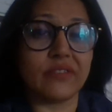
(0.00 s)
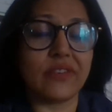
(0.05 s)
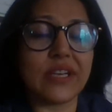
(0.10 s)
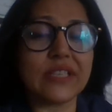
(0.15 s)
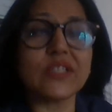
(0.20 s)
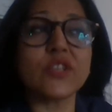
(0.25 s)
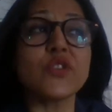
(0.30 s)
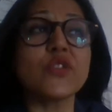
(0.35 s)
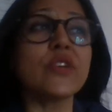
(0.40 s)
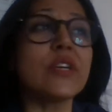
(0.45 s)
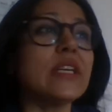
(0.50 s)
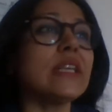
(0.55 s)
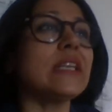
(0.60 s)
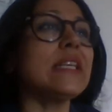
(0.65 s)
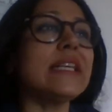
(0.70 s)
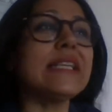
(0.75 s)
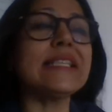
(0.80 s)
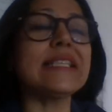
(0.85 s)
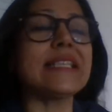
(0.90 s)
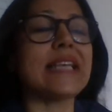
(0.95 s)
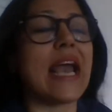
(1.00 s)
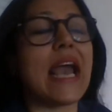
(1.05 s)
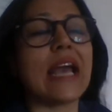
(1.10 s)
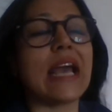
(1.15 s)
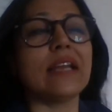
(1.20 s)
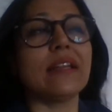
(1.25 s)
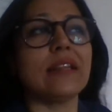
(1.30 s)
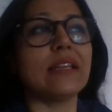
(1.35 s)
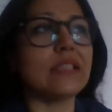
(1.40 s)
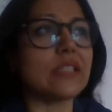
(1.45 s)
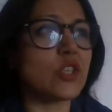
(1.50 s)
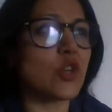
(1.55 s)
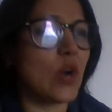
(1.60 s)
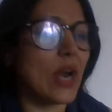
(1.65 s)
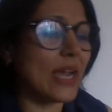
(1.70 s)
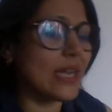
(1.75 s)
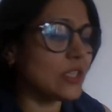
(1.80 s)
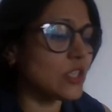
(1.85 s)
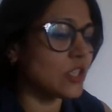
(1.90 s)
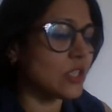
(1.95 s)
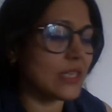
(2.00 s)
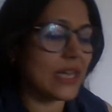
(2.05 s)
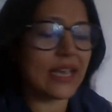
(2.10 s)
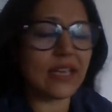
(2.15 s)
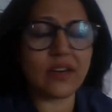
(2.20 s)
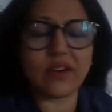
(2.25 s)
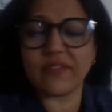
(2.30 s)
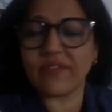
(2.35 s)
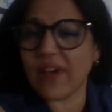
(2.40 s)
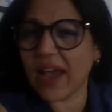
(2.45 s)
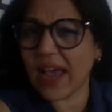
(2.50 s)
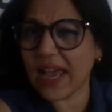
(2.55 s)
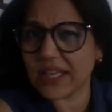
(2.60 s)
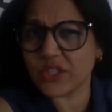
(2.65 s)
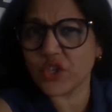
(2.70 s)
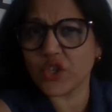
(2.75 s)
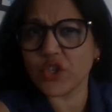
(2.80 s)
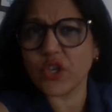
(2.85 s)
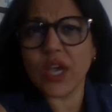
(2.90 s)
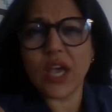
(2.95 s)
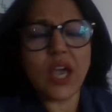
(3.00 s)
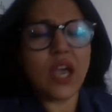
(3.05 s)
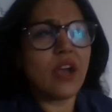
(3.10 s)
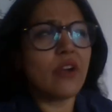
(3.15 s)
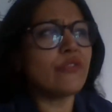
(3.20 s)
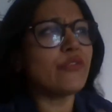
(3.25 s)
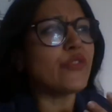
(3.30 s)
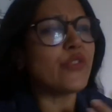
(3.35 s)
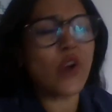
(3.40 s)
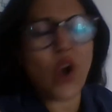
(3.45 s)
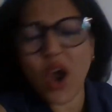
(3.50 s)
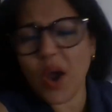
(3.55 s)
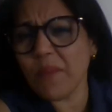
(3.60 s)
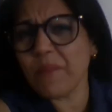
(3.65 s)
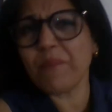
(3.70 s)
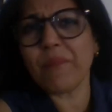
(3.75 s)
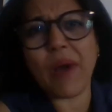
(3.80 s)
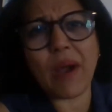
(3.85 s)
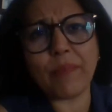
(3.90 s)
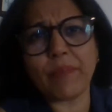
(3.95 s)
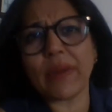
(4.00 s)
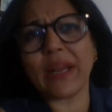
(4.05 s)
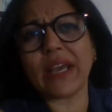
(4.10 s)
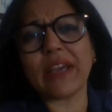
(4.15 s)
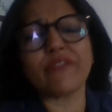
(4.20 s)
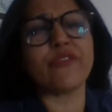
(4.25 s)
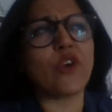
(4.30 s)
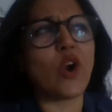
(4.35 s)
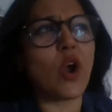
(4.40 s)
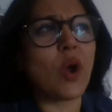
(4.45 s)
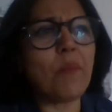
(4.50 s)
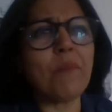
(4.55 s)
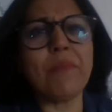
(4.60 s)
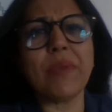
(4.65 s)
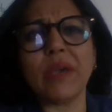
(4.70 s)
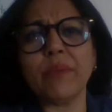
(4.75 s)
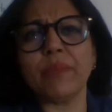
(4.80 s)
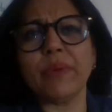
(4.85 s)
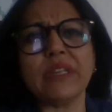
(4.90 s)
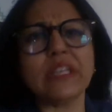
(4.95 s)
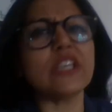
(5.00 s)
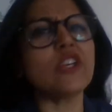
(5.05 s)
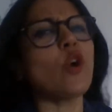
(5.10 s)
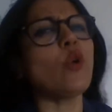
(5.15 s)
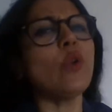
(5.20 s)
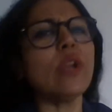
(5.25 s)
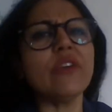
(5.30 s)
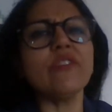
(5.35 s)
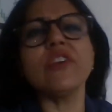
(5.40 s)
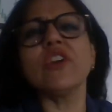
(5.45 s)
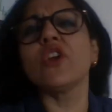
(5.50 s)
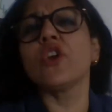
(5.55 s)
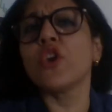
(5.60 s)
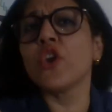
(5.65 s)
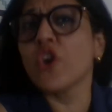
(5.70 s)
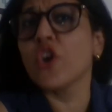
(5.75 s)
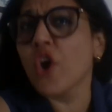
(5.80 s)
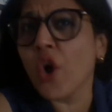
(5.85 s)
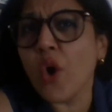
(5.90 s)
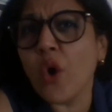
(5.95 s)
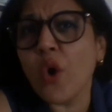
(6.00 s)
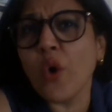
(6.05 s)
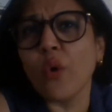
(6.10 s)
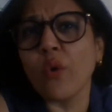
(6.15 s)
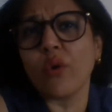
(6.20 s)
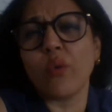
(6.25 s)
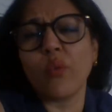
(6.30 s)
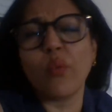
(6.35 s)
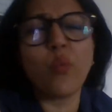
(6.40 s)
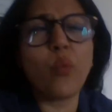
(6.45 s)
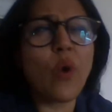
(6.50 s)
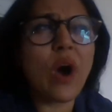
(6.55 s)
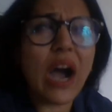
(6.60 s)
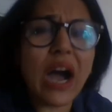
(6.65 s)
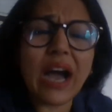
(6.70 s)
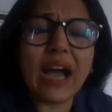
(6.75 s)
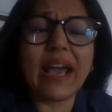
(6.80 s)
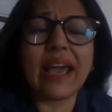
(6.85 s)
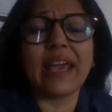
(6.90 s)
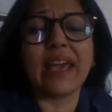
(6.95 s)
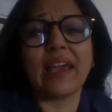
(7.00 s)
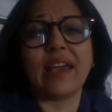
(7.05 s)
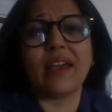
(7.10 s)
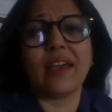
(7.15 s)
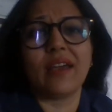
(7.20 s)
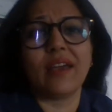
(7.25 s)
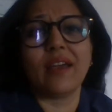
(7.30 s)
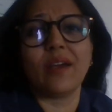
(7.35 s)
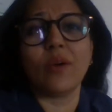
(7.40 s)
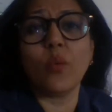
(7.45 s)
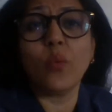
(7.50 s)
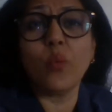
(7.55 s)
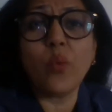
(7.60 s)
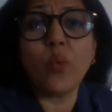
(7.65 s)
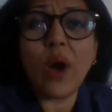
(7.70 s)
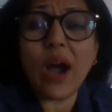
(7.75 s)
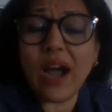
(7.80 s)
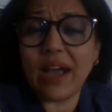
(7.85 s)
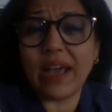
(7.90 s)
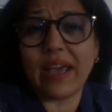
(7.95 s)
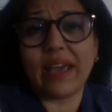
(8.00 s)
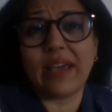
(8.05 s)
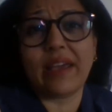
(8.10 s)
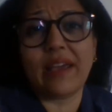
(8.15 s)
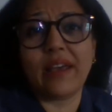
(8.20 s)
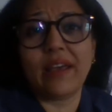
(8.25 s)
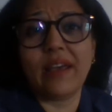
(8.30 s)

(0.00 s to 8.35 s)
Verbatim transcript: It's really sad. They're trying to take revenge from public, from people. They don't even know why. Why?